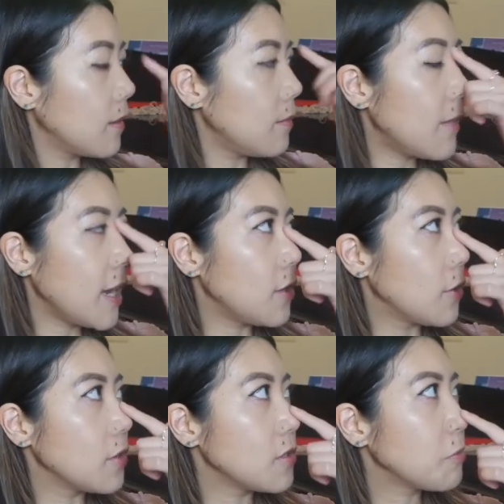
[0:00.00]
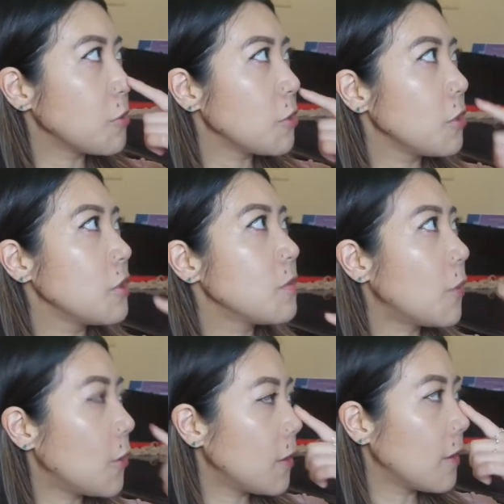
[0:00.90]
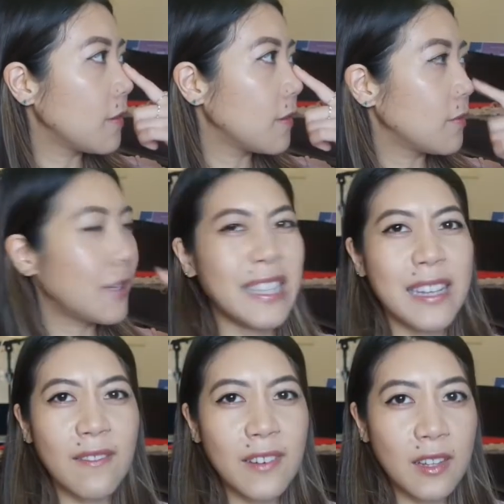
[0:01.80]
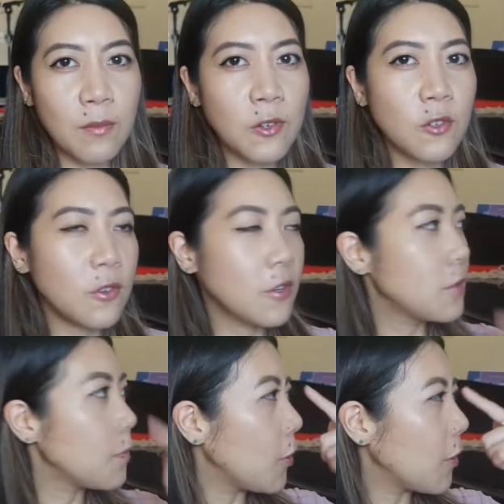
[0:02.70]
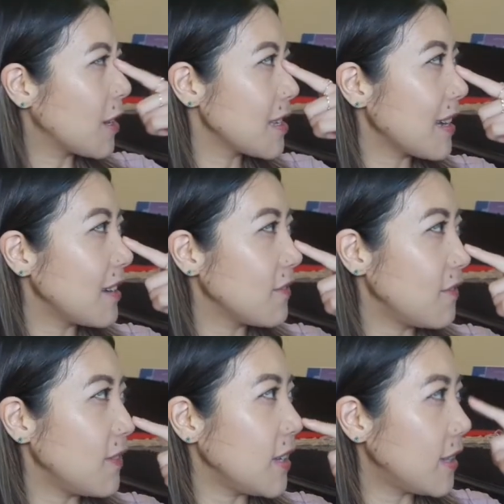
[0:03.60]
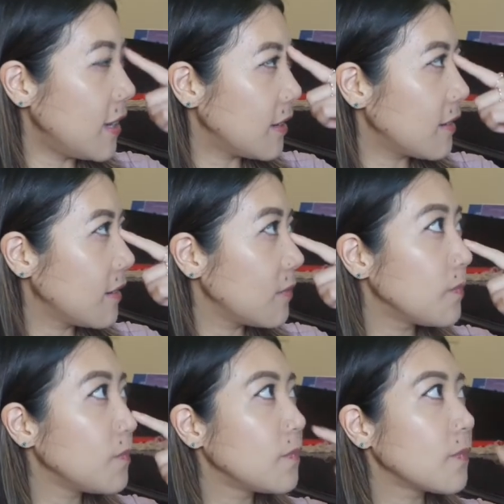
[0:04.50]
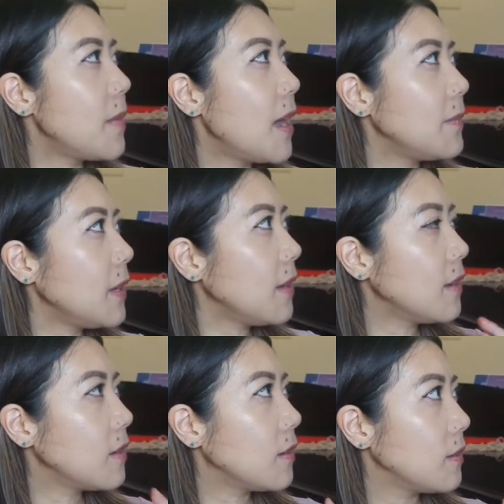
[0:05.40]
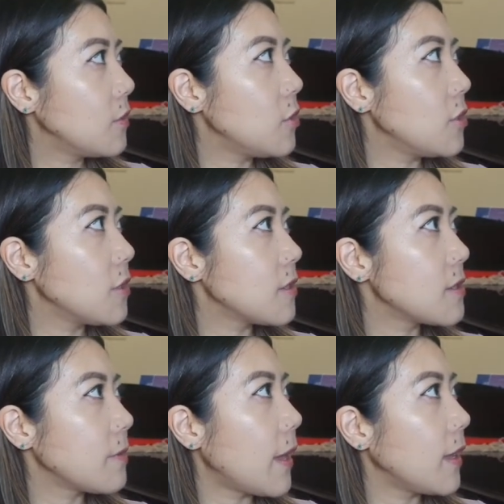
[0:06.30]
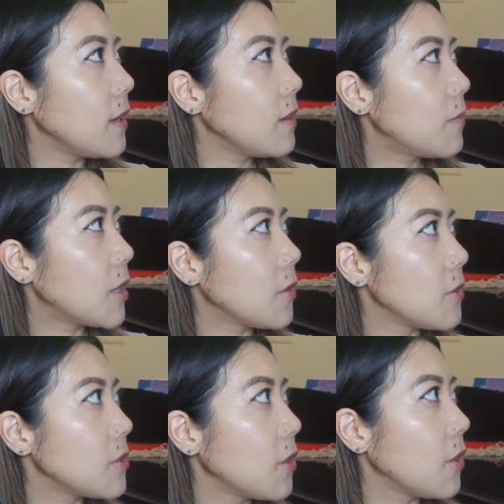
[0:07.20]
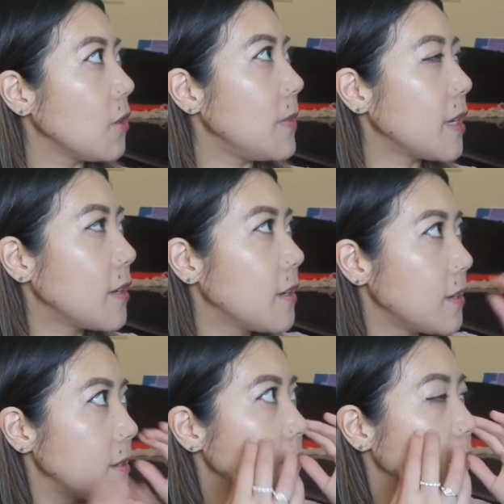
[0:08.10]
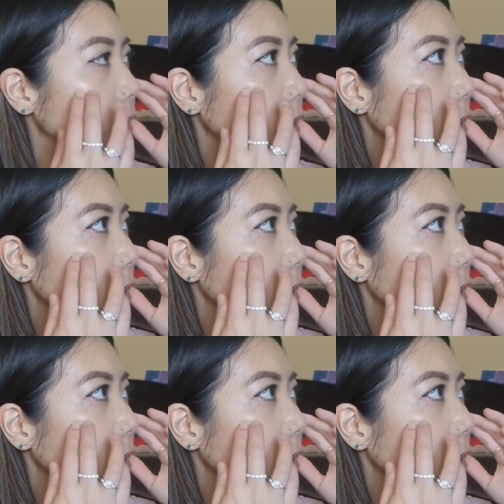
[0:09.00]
my nose protrudes more. Well, it definitely protrudes more because I can feel it. That might be due to the swelling, but also because